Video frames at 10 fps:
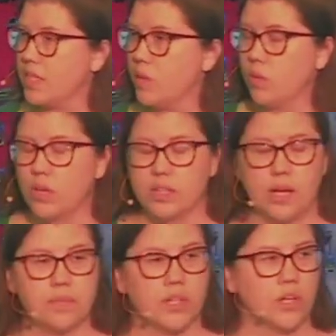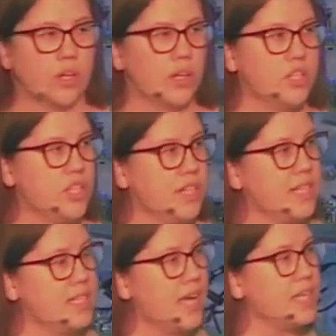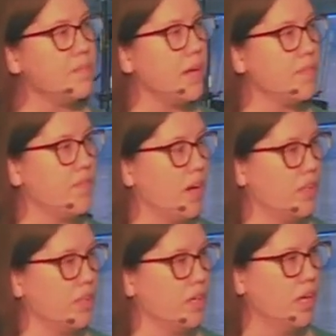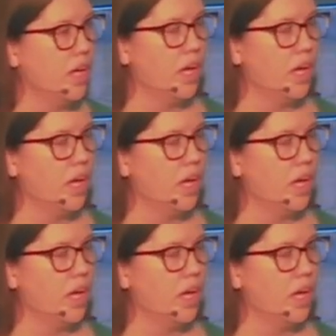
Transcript: he worked up the courage and he said to my father,